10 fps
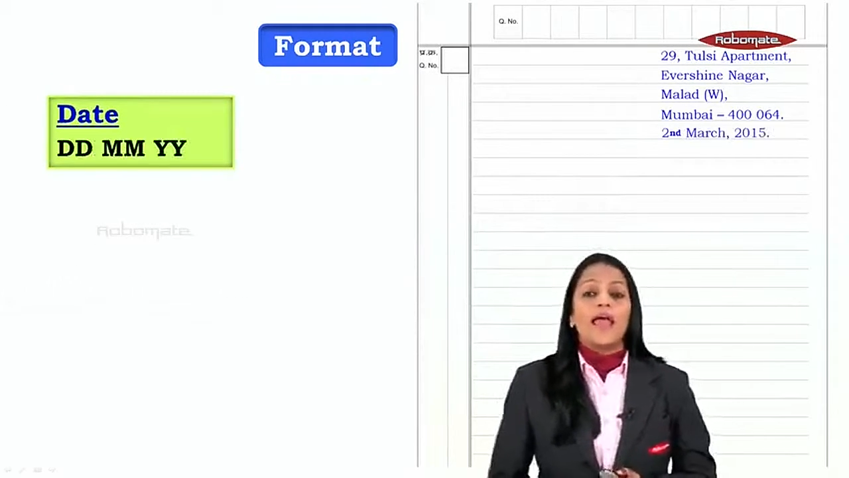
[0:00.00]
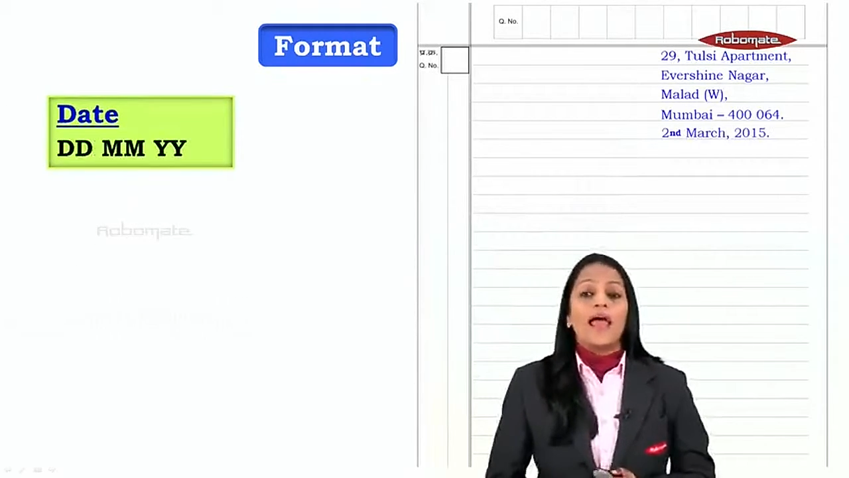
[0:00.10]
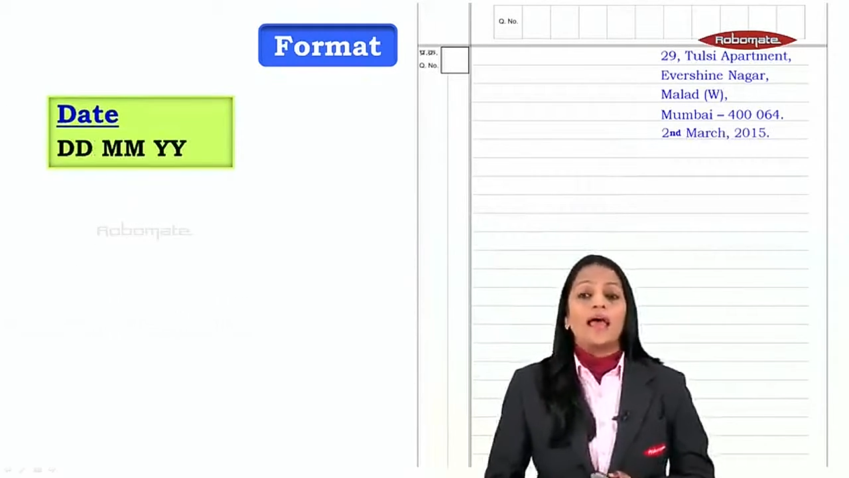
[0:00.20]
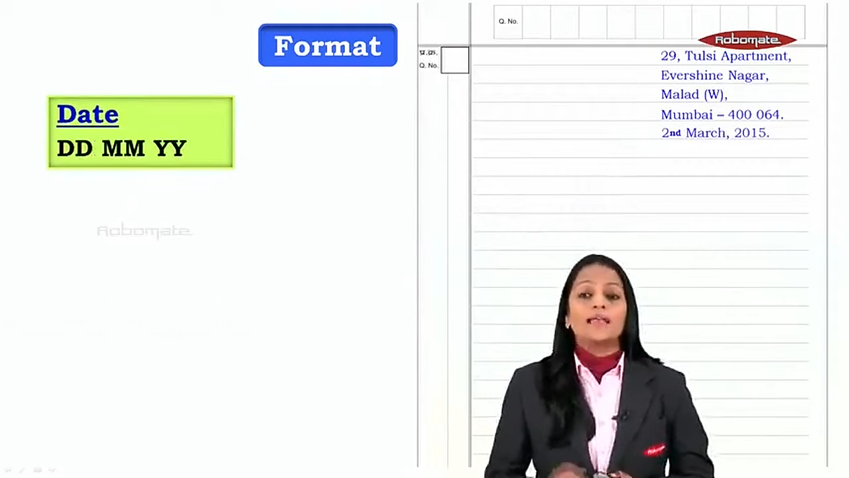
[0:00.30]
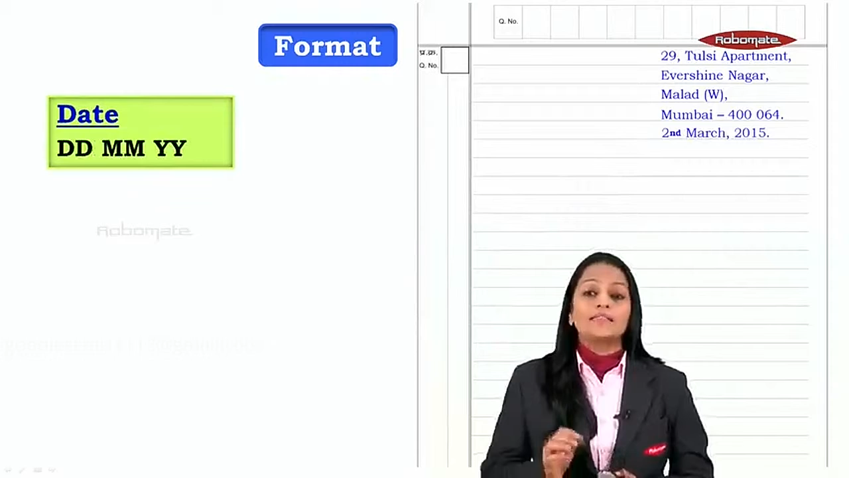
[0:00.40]

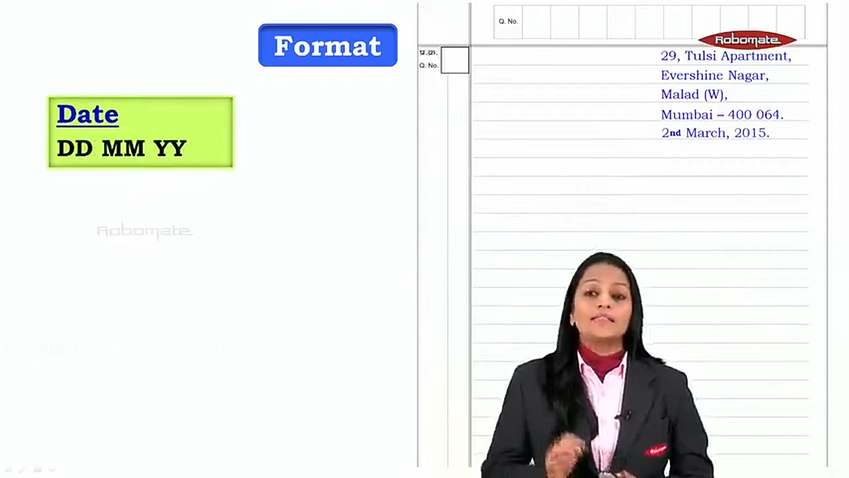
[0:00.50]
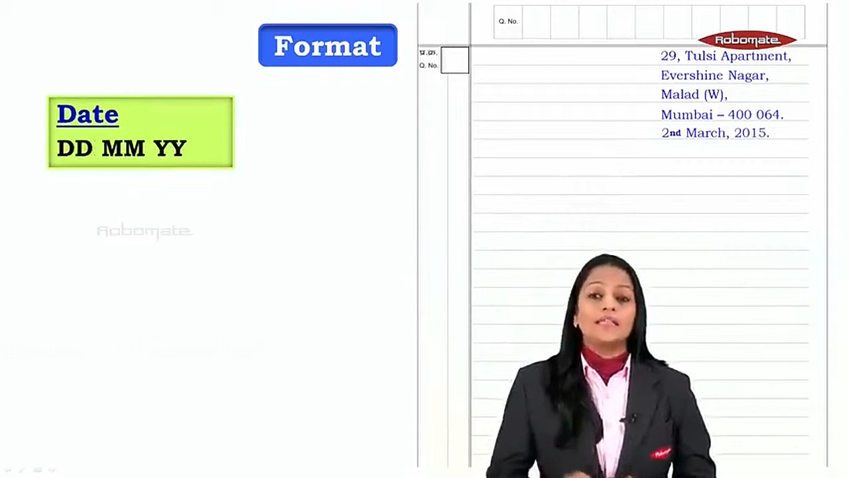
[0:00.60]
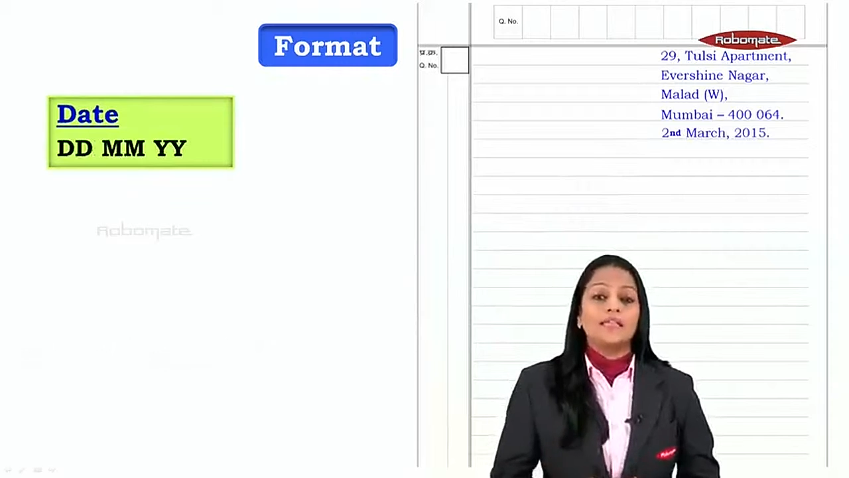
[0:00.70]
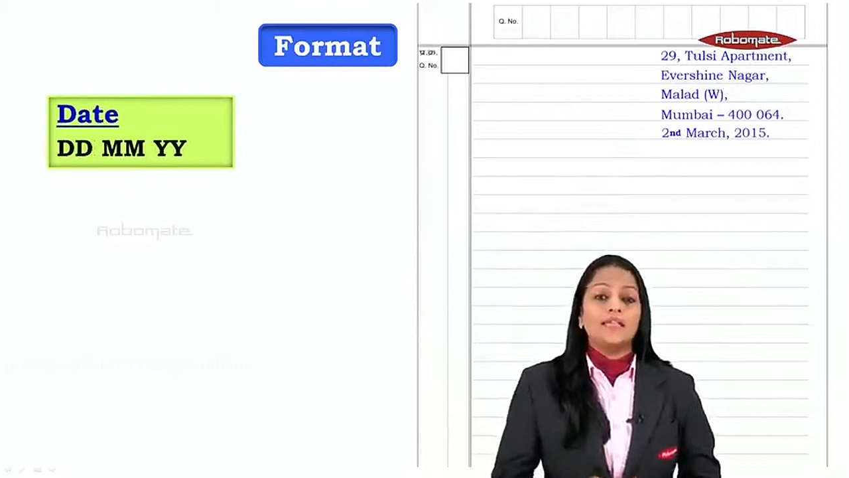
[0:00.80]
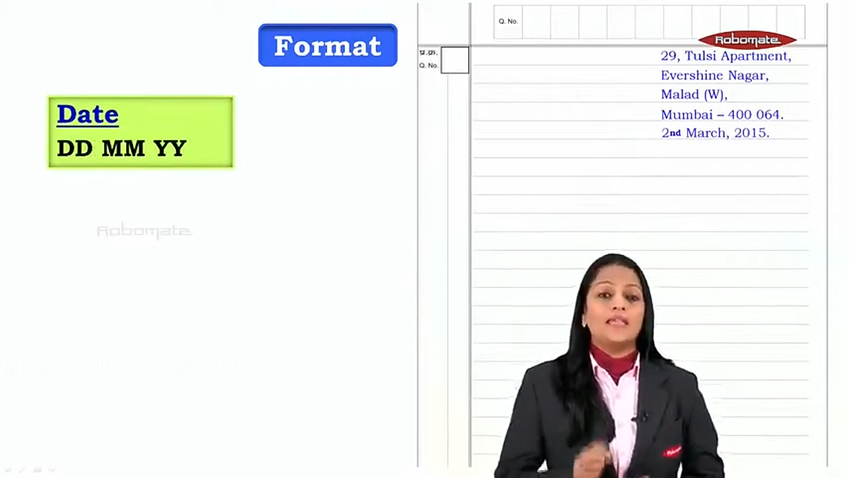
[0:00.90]
as
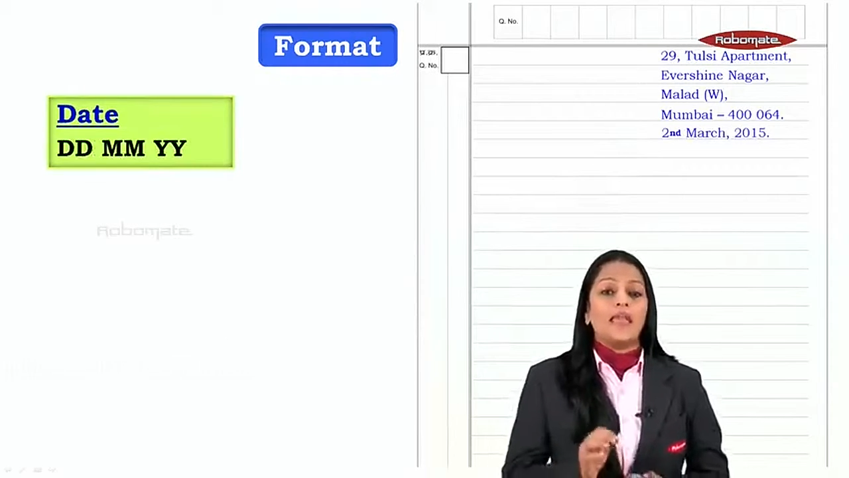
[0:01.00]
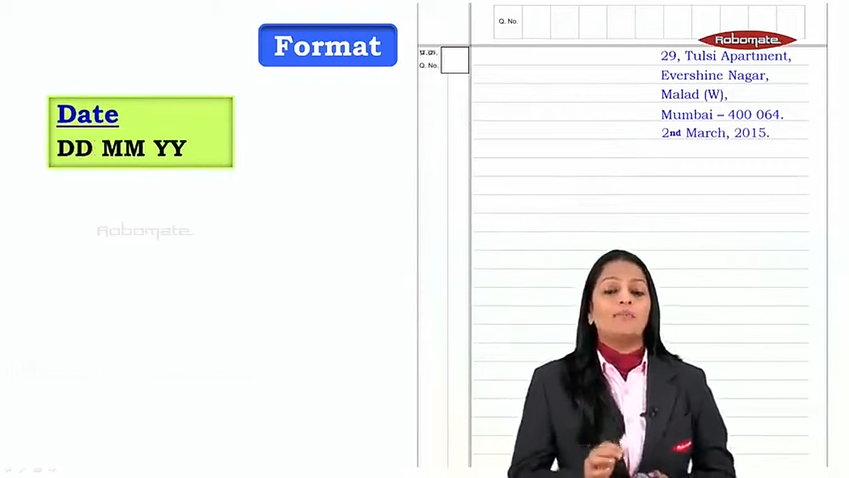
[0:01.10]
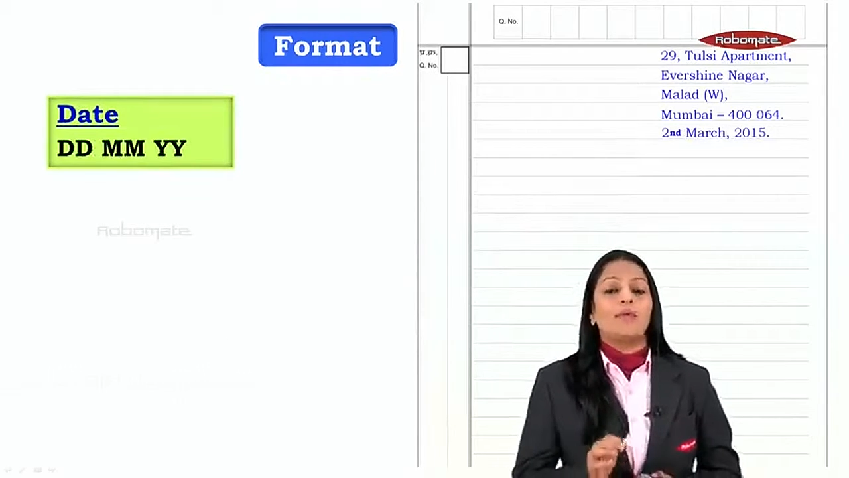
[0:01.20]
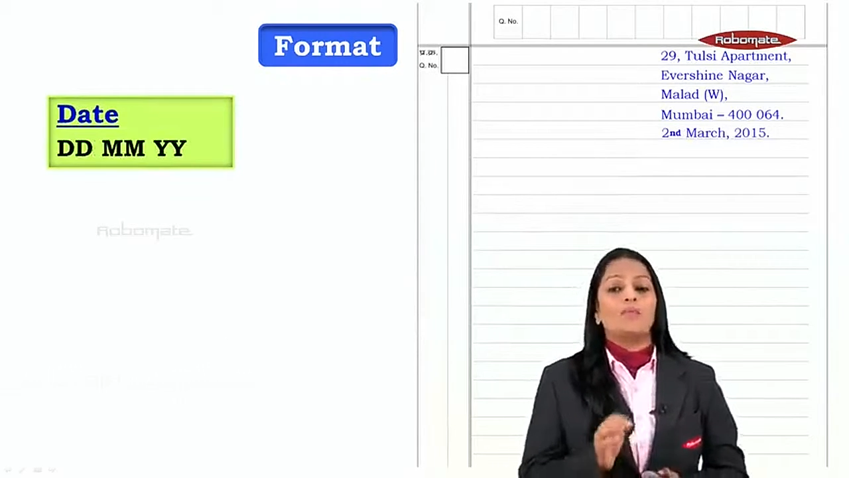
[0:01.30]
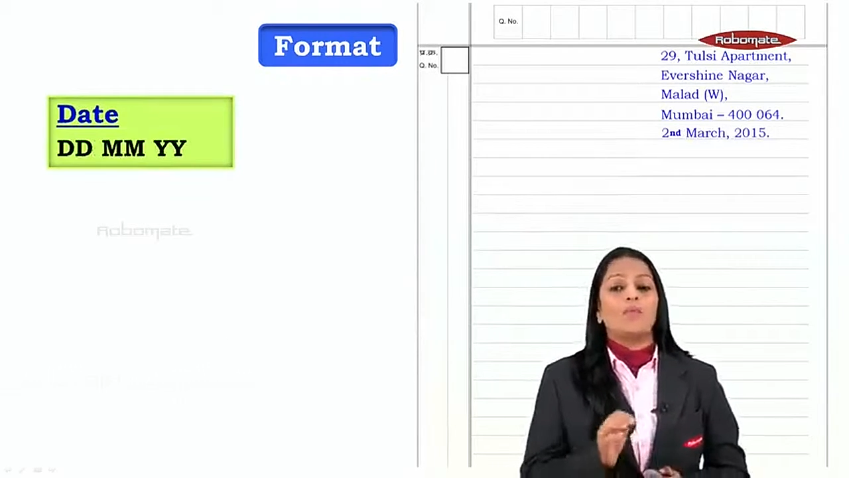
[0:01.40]

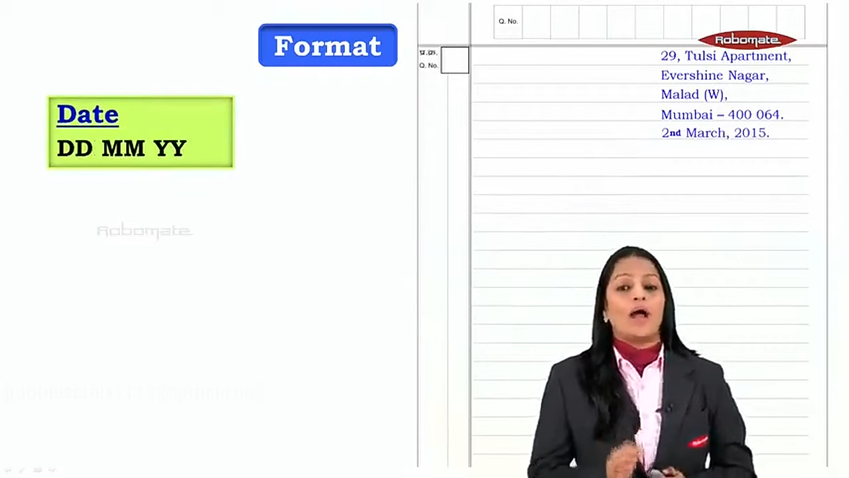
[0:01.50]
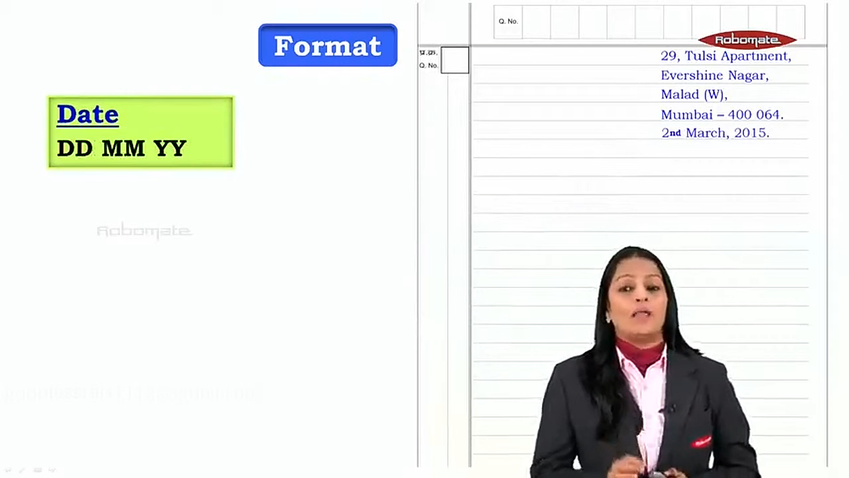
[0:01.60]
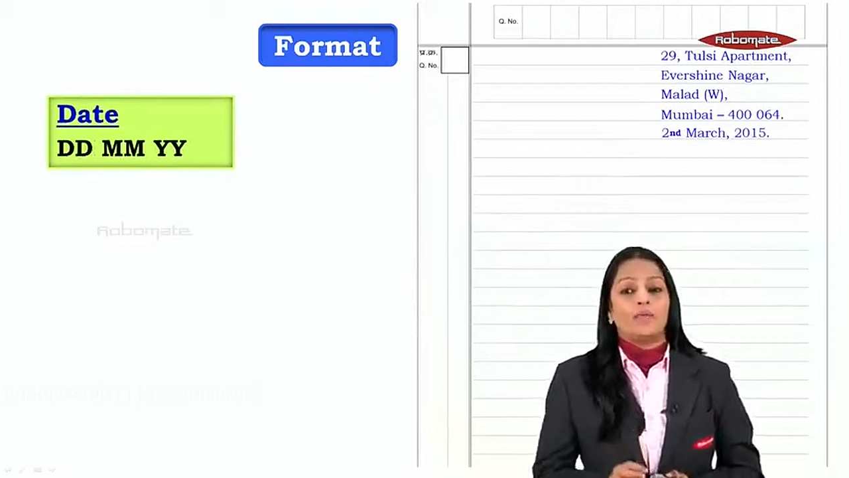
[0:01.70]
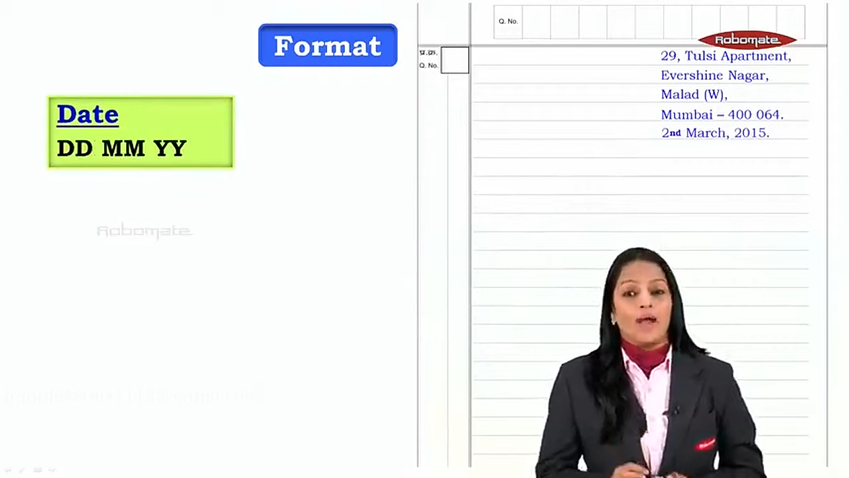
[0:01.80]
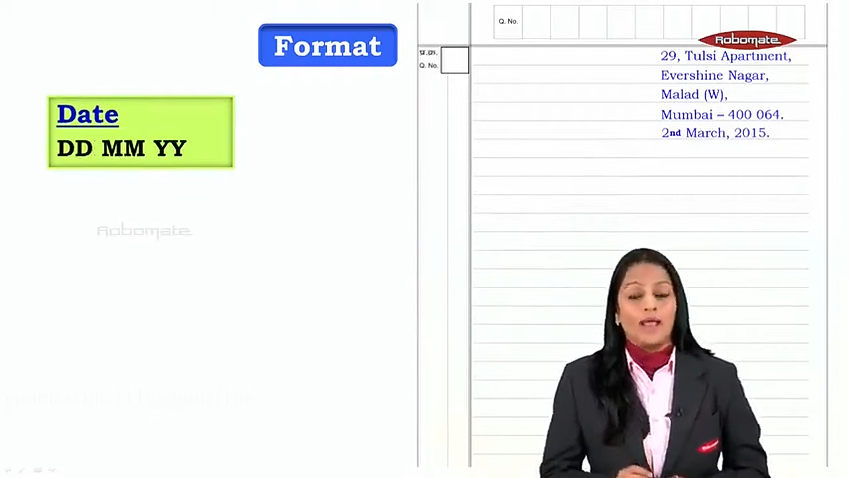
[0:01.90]

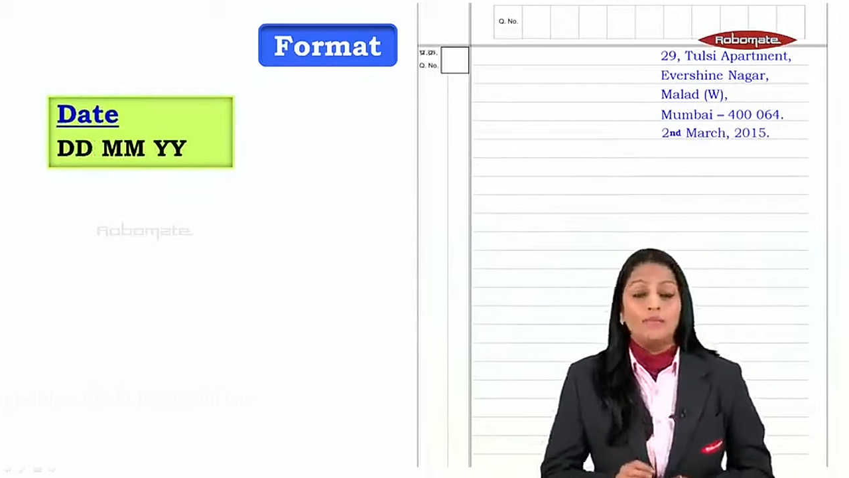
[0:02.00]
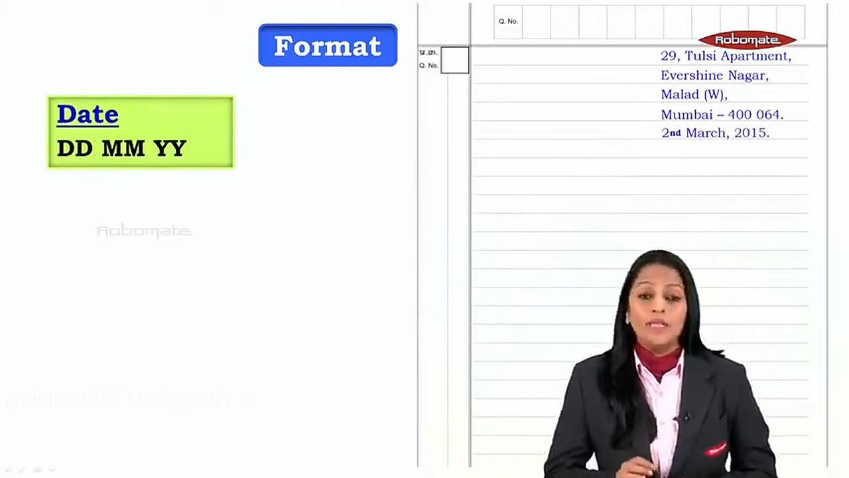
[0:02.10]
DDMMYY,